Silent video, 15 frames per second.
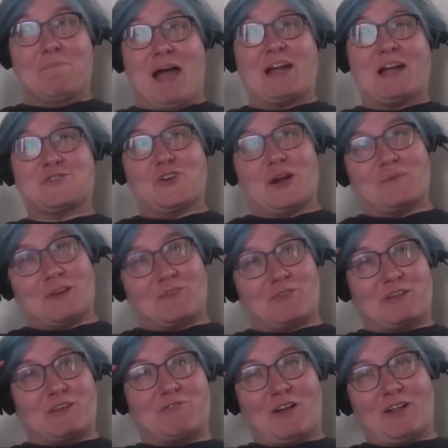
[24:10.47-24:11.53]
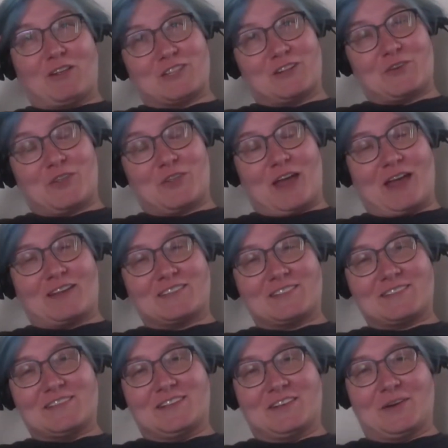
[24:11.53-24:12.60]
Backdrop definitely falls under that.
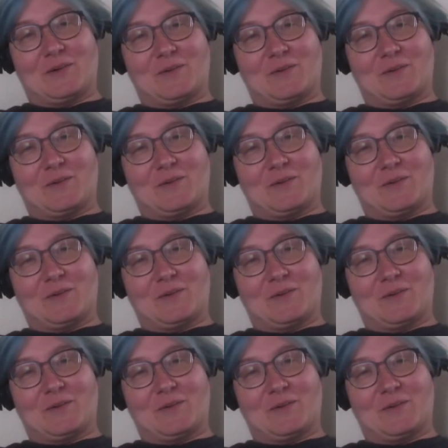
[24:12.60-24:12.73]
You know,